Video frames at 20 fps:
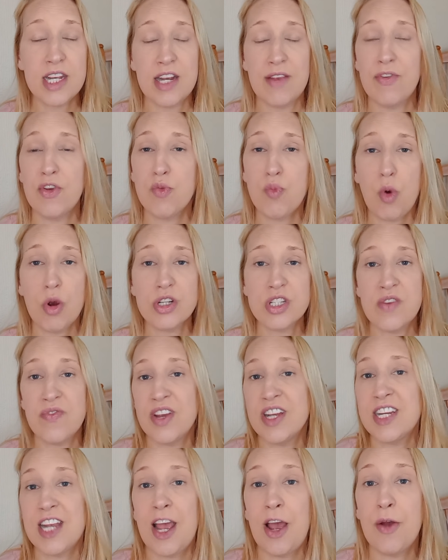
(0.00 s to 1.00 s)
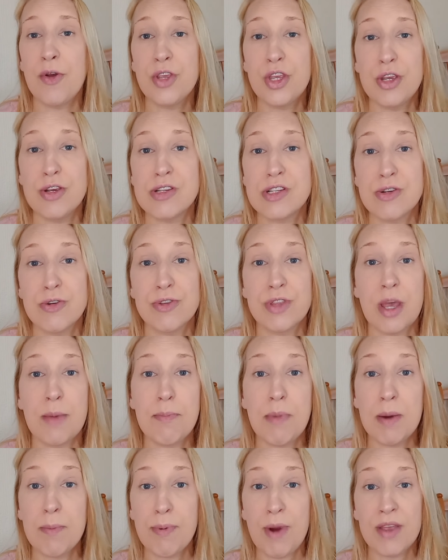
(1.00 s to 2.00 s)
and if you've watched the video, you saw that
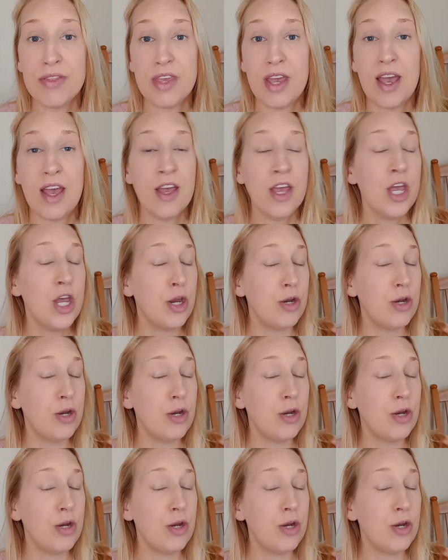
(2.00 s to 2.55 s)
my brother,